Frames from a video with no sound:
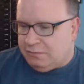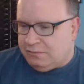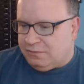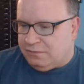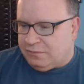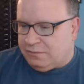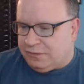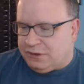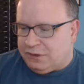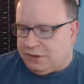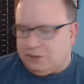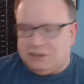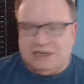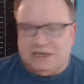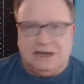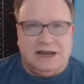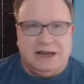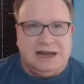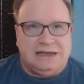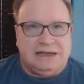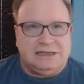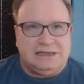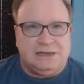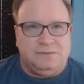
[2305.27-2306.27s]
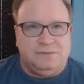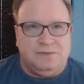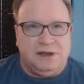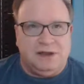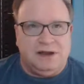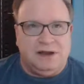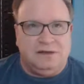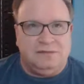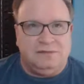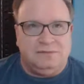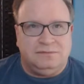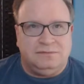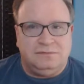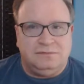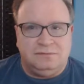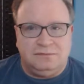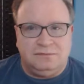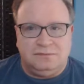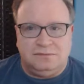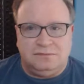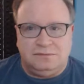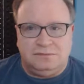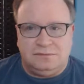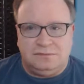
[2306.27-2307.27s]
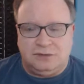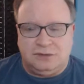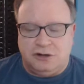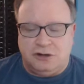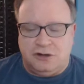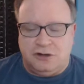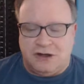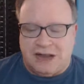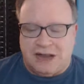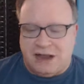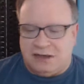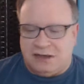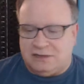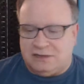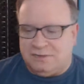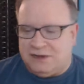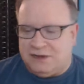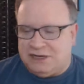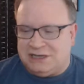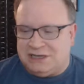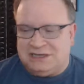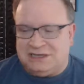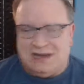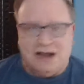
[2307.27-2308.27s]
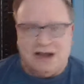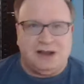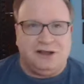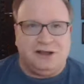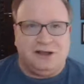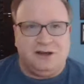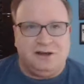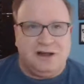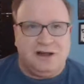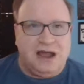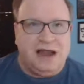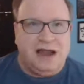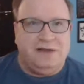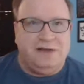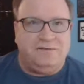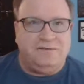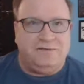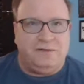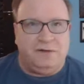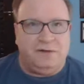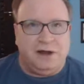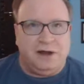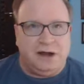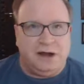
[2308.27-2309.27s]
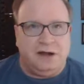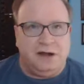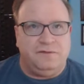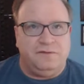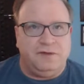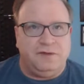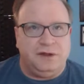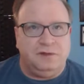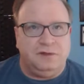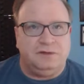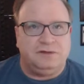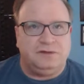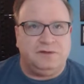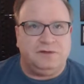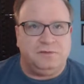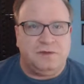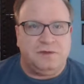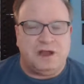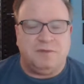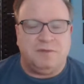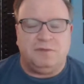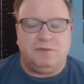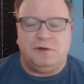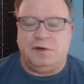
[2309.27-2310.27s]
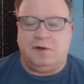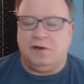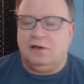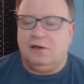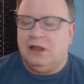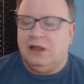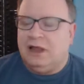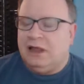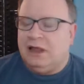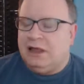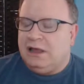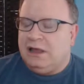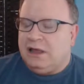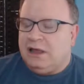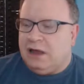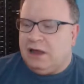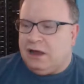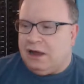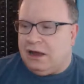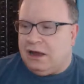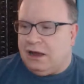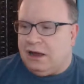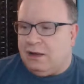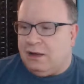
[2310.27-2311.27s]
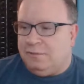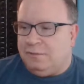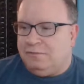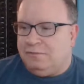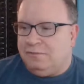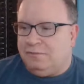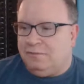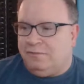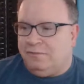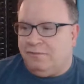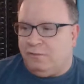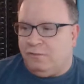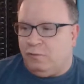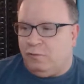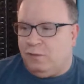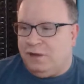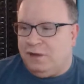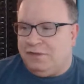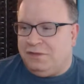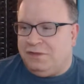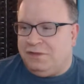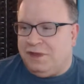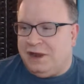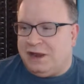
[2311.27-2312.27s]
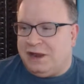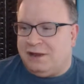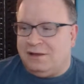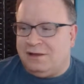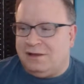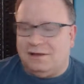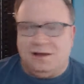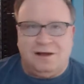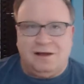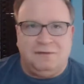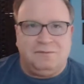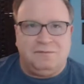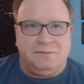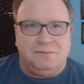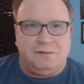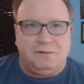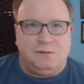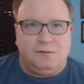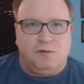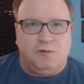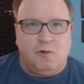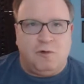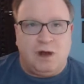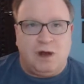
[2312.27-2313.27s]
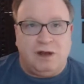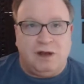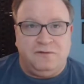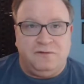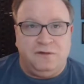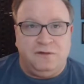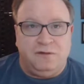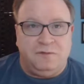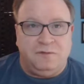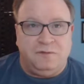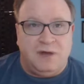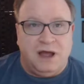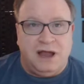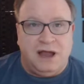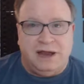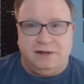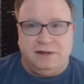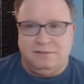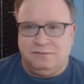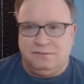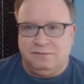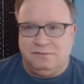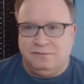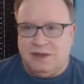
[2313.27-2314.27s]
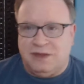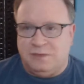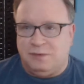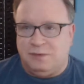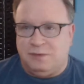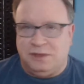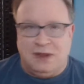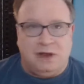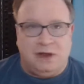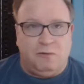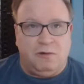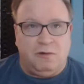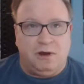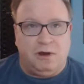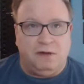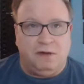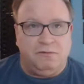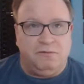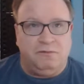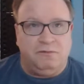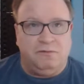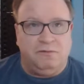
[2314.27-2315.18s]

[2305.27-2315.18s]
Thursday nights have been turning out to be just not a good night for interviews for people. For one thing, quite a few of my people that I want to